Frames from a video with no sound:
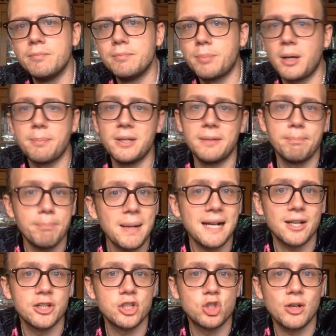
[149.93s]
by being
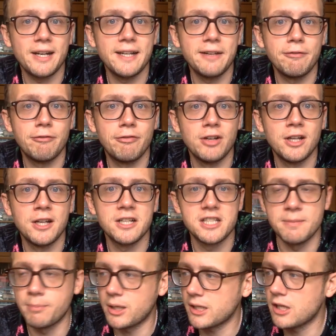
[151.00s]
back at training first
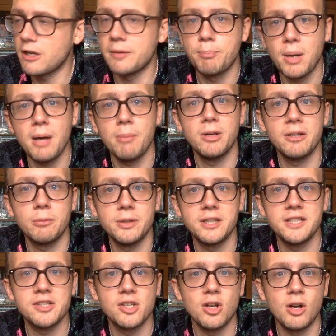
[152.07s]
and by going public with
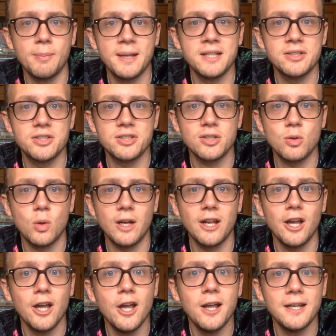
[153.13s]
these comments quite
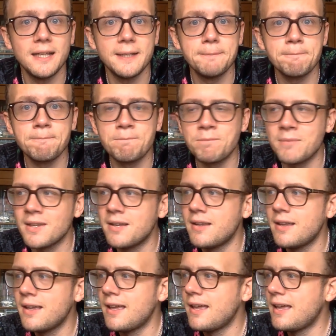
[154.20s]
early
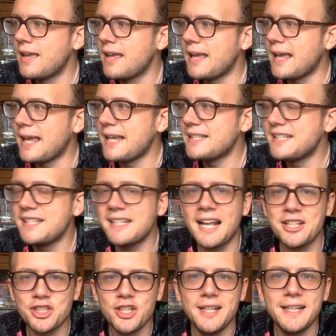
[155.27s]
is he's
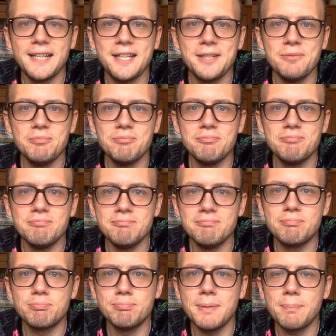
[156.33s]
actually
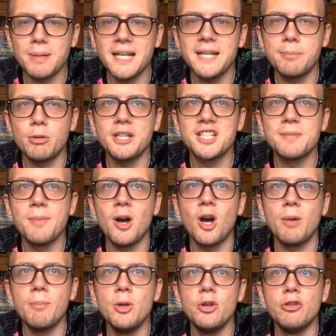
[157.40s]
played a pretty
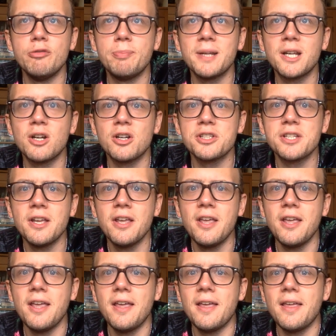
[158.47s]
smart move, because
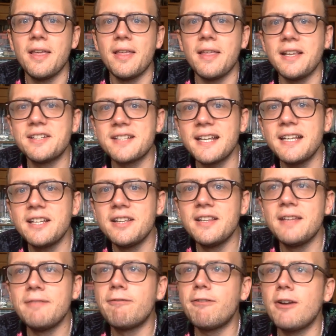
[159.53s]
he's taken
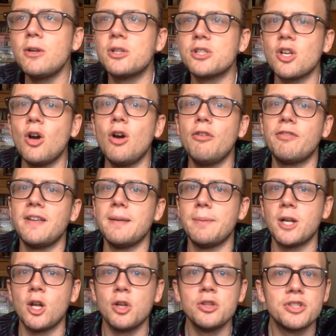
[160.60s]
the focus off him
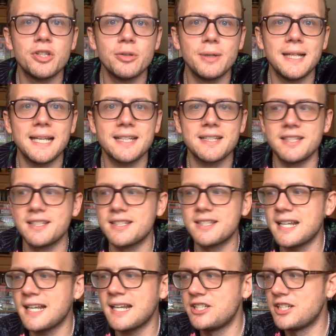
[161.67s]
and onto Alexis
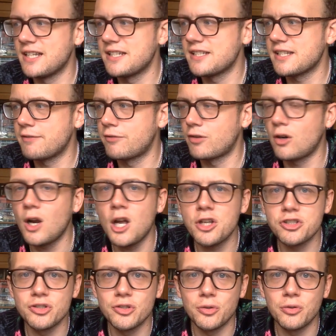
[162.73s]
Sanchez. And for
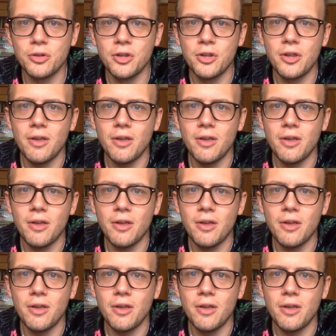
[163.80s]
Arsenal,